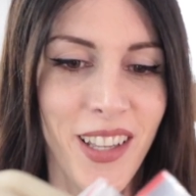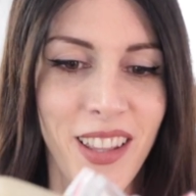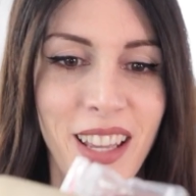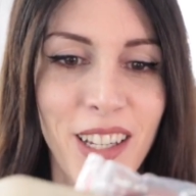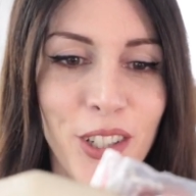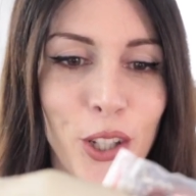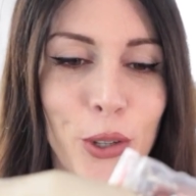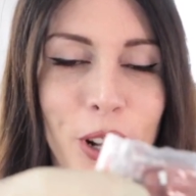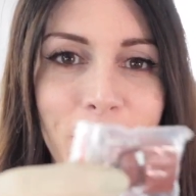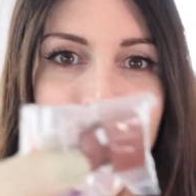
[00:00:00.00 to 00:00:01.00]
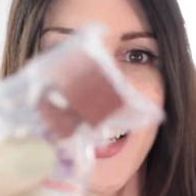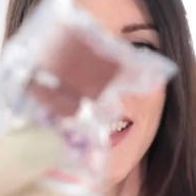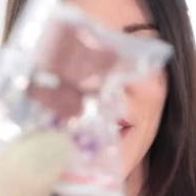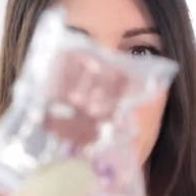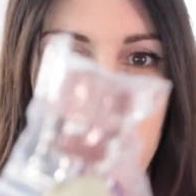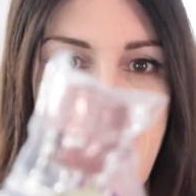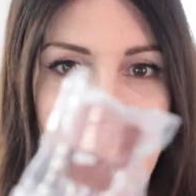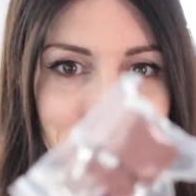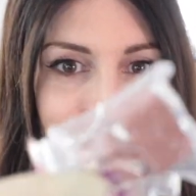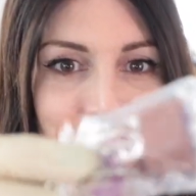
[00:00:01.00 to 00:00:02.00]
They include all kinds of
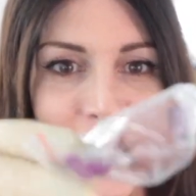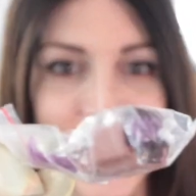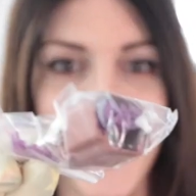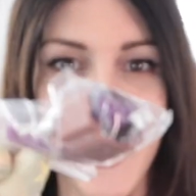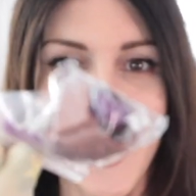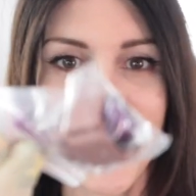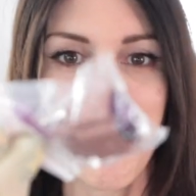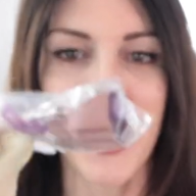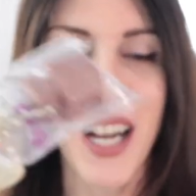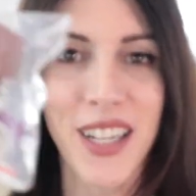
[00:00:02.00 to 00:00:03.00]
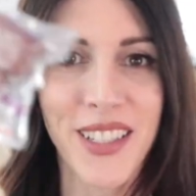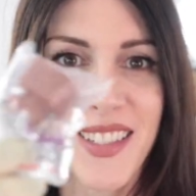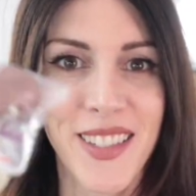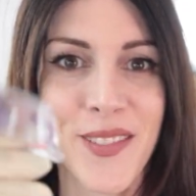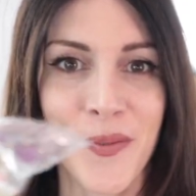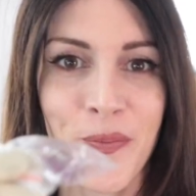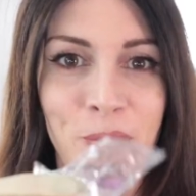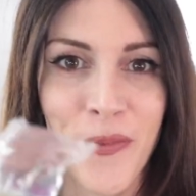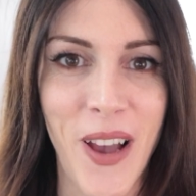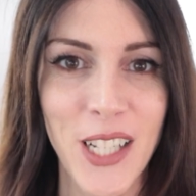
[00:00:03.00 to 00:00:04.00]
pins and plugs.
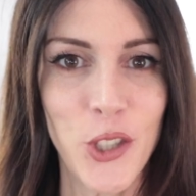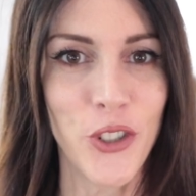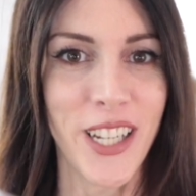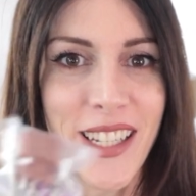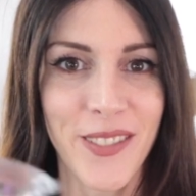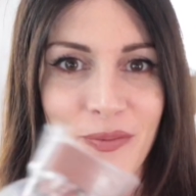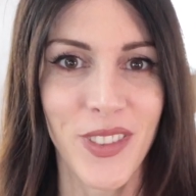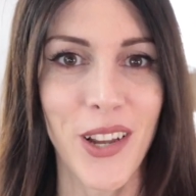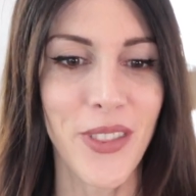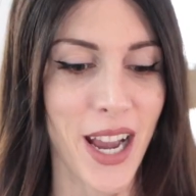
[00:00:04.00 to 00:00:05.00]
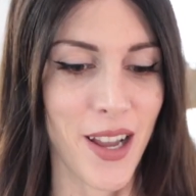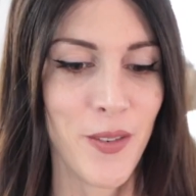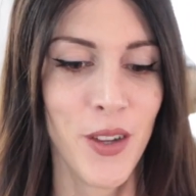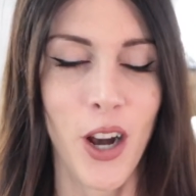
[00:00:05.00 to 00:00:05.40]
Factory, love that.